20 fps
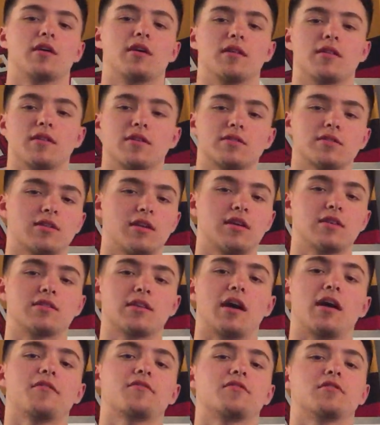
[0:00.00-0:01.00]
in this case
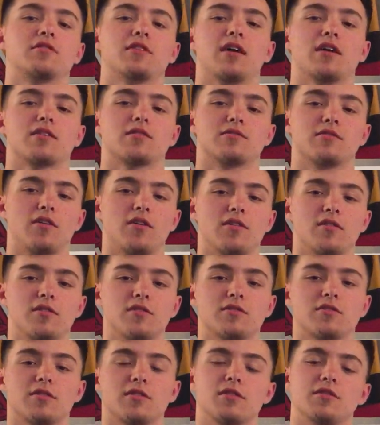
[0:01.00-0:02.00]
after tax
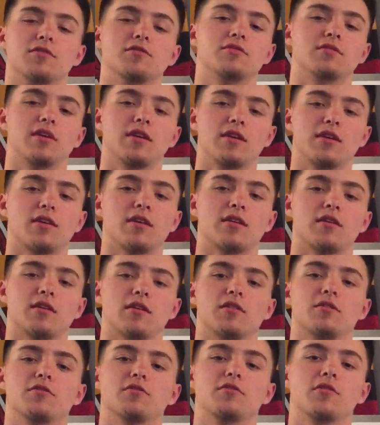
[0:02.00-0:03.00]
dollars, and you take it
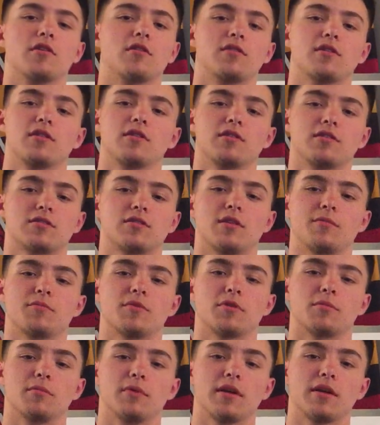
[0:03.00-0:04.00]
and you grow it into
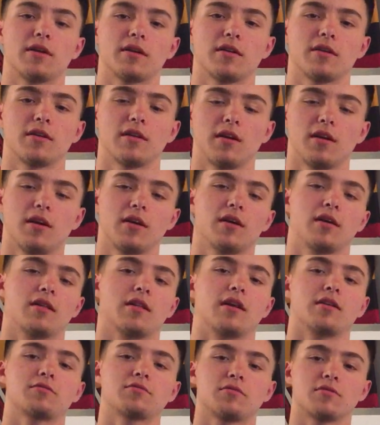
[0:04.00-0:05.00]
something bigger,
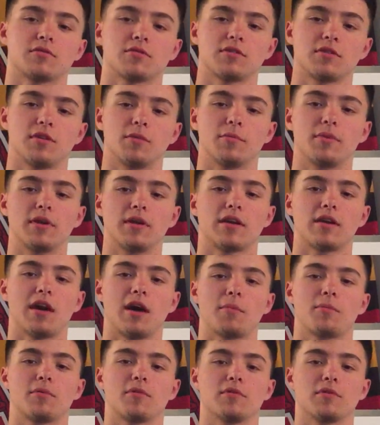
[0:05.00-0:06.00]
that's what's going to be a
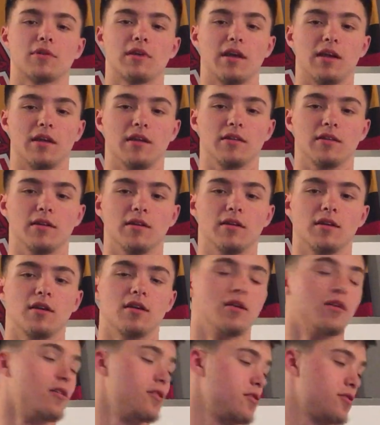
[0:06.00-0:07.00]
capital gain.
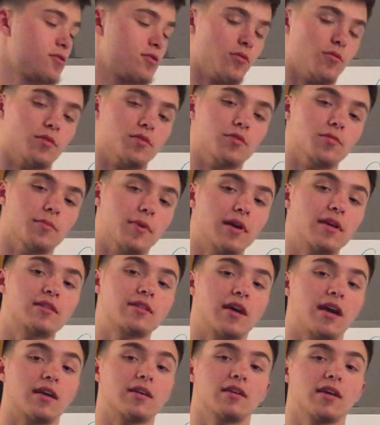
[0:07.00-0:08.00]
So when you
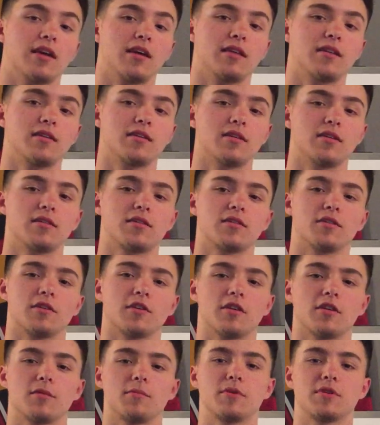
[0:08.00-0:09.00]
make that gain,
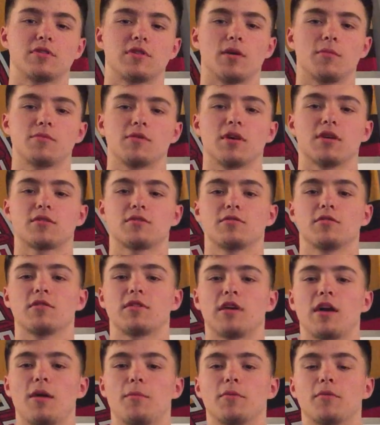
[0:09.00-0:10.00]
you're going to be subject to
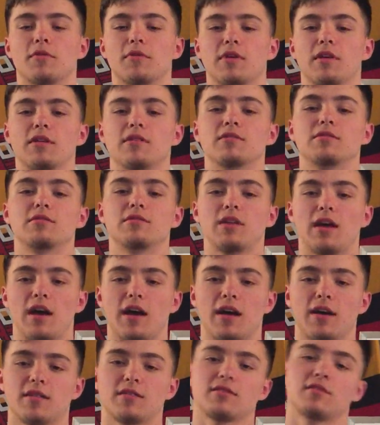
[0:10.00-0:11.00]
a capital gains
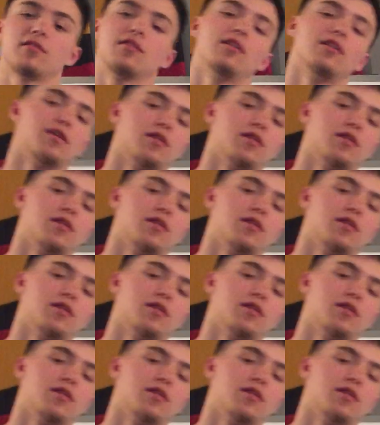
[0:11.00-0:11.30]
tax.